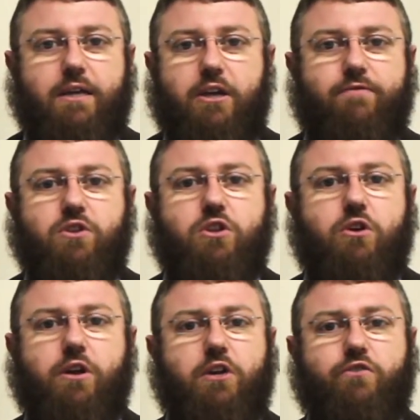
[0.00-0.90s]

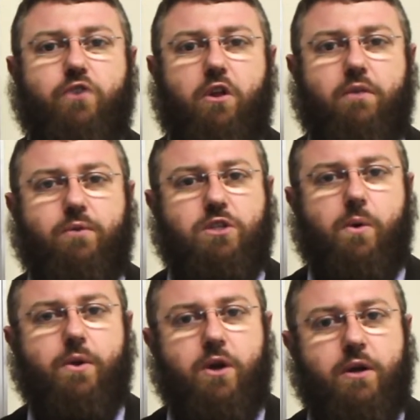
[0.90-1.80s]
in control of what's
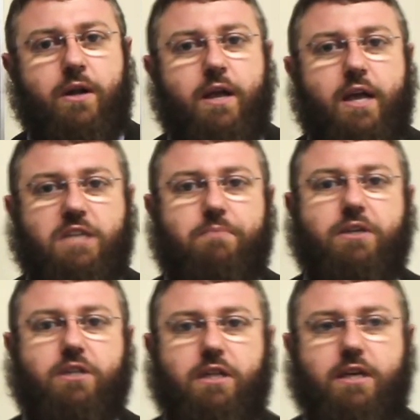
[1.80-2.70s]
going on,
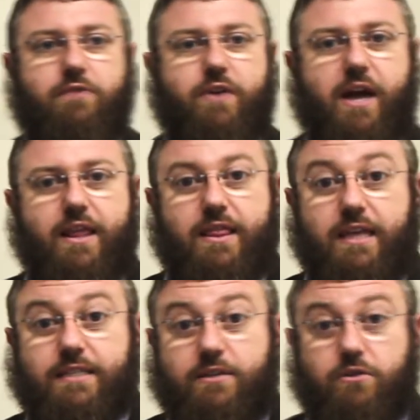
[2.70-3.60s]
especially regarding
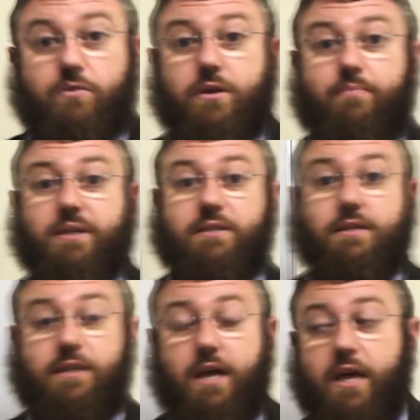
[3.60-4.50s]
things that have to do with your
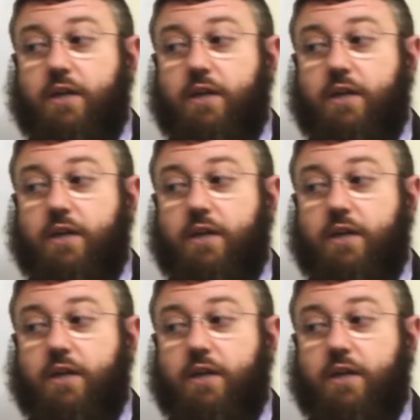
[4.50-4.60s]
business.